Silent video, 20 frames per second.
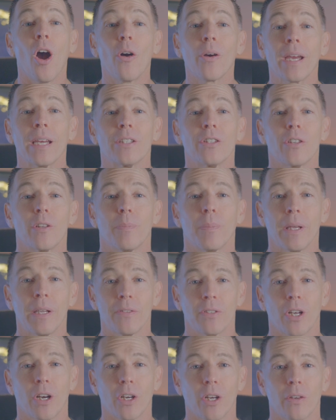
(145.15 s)
Okay, so the
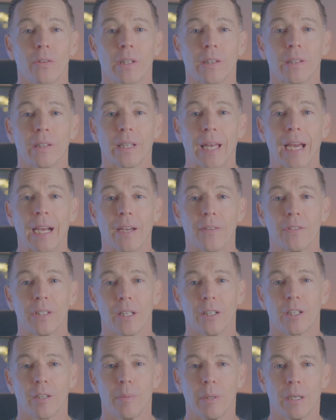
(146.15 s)
plaintiffs argued that the lack of
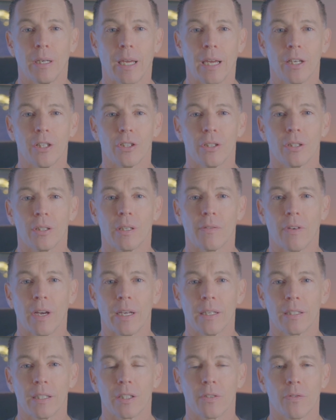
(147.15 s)
telecommunication
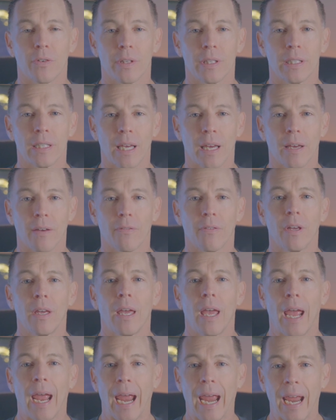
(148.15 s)
devices for the deaf
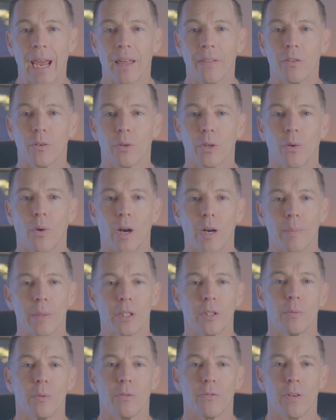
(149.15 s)
and the
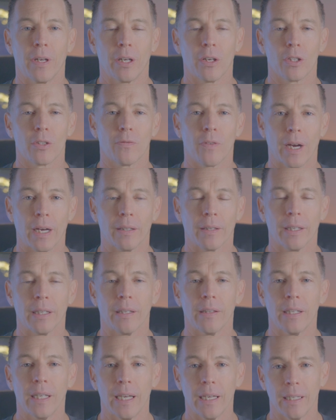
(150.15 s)
requirement to move fingers
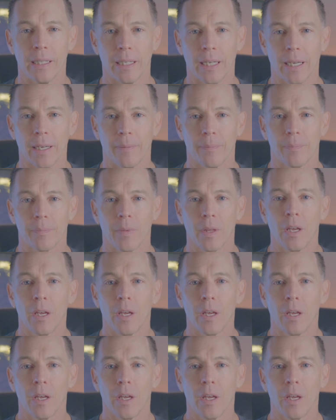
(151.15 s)
violated the ADA.